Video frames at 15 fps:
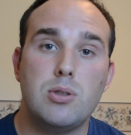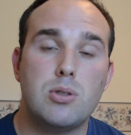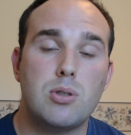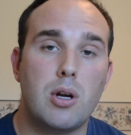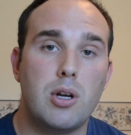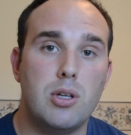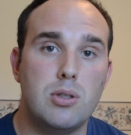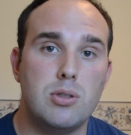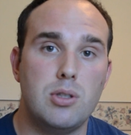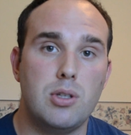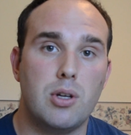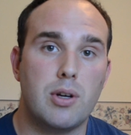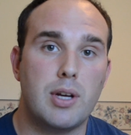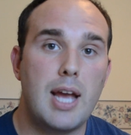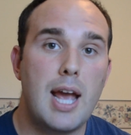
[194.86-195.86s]
you start using
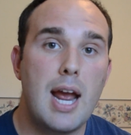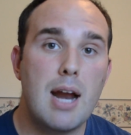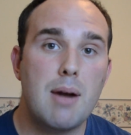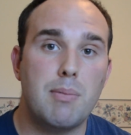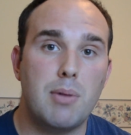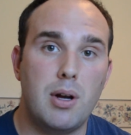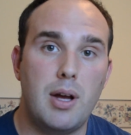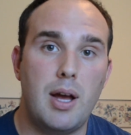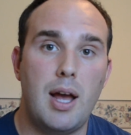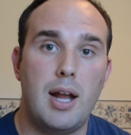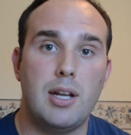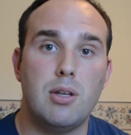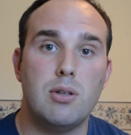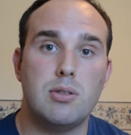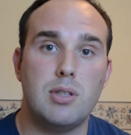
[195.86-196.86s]
your camera
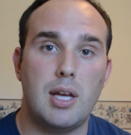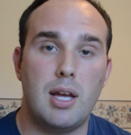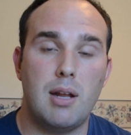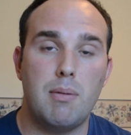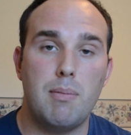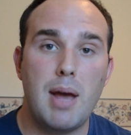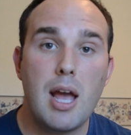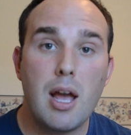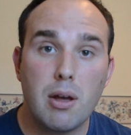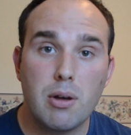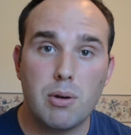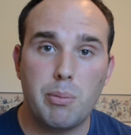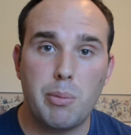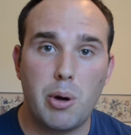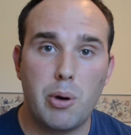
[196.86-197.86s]
and using it in
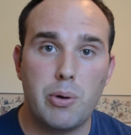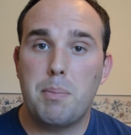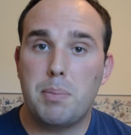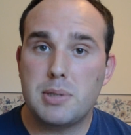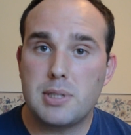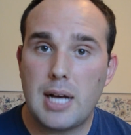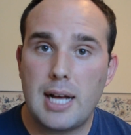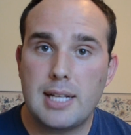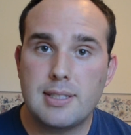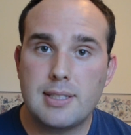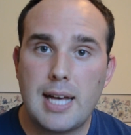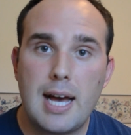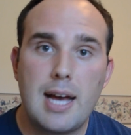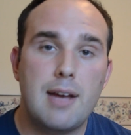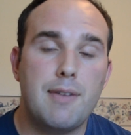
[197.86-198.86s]
manual mode, besides
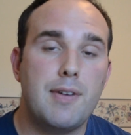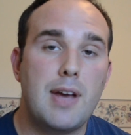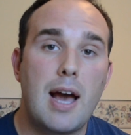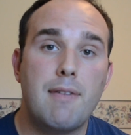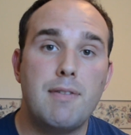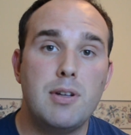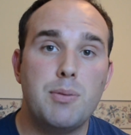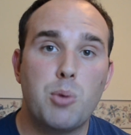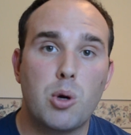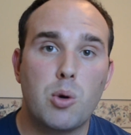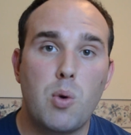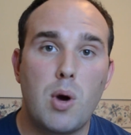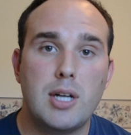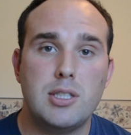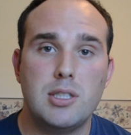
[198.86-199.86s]
that, if you have any more
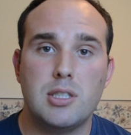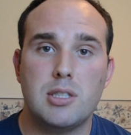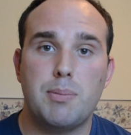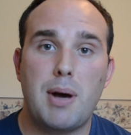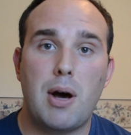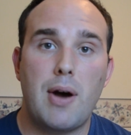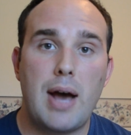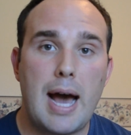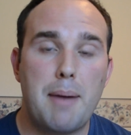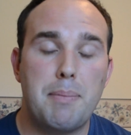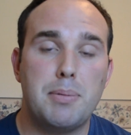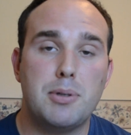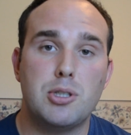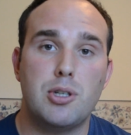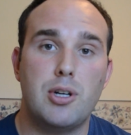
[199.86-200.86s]
questions about
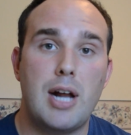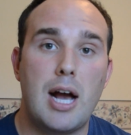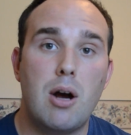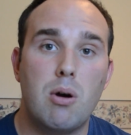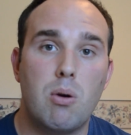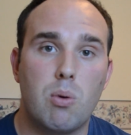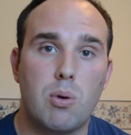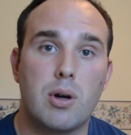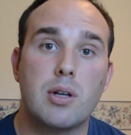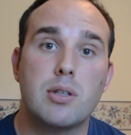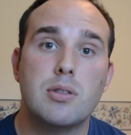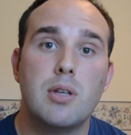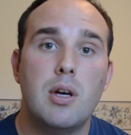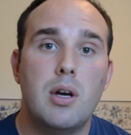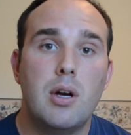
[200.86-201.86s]
aperture and how it works,
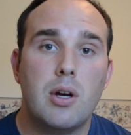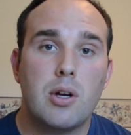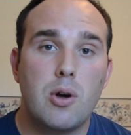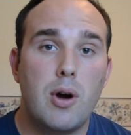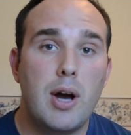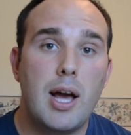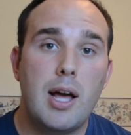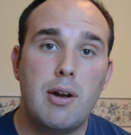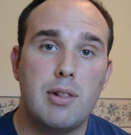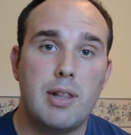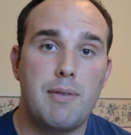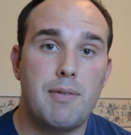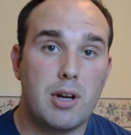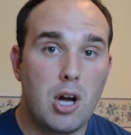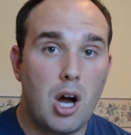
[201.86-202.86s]
go ahead and
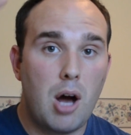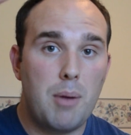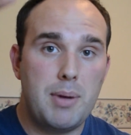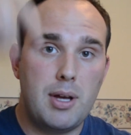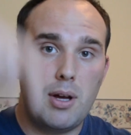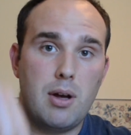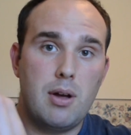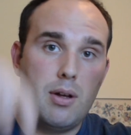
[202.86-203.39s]
leave a comment